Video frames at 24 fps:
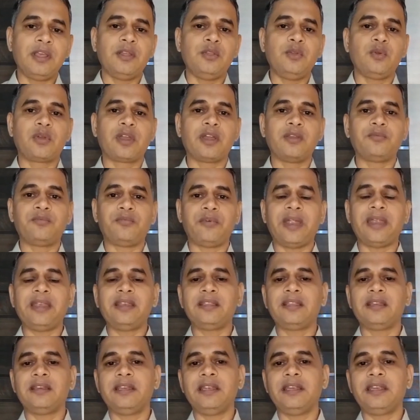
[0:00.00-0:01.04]
You can
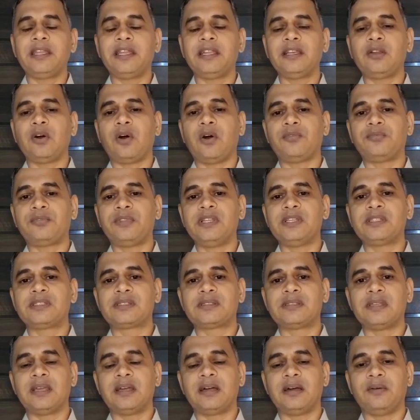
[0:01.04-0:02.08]
find the detail of
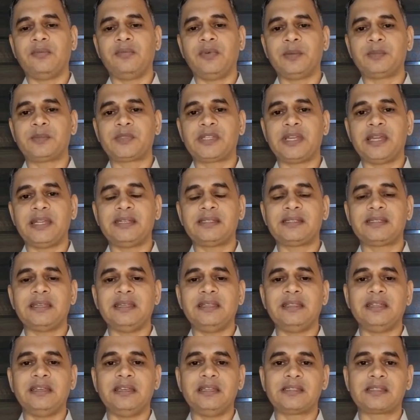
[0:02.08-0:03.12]
these websites
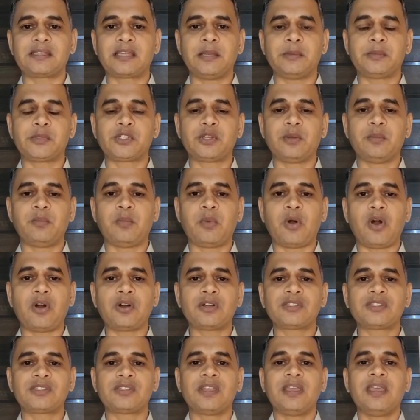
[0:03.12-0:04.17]
in the description
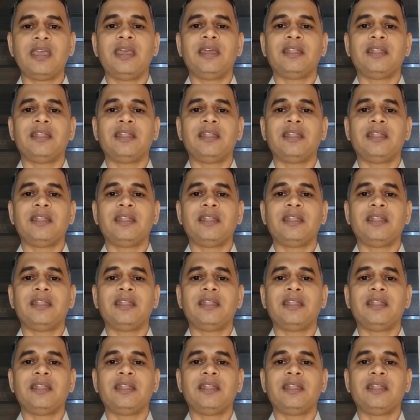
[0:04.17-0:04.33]
box.